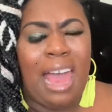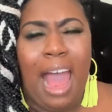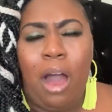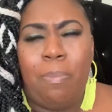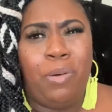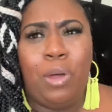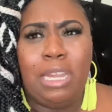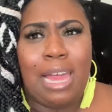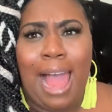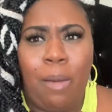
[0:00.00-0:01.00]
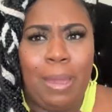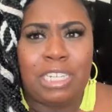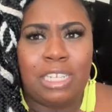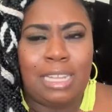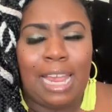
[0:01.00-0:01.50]
quick little
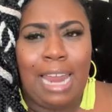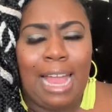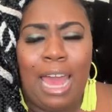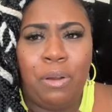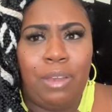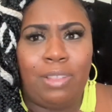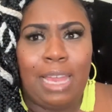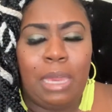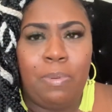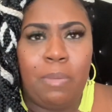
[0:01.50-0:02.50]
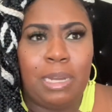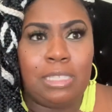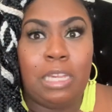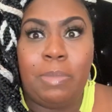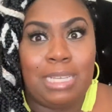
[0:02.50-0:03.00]
outpatient thing. Like, I don't even think he put me to
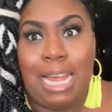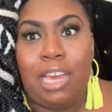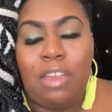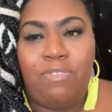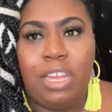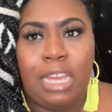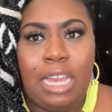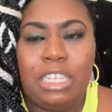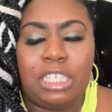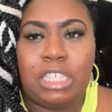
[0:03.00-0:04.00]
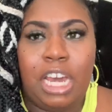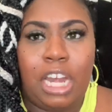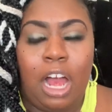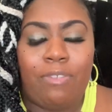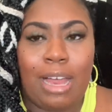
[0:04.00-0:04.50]
sleep because I couldn't feel it. He just cut
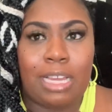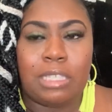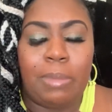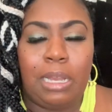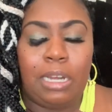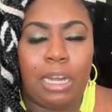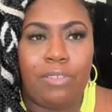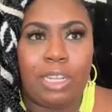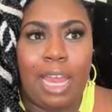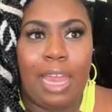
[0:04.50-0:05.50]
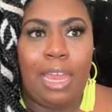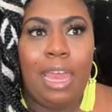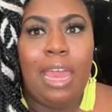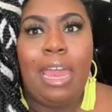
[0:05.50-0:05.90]
it off. I could smell it and everything.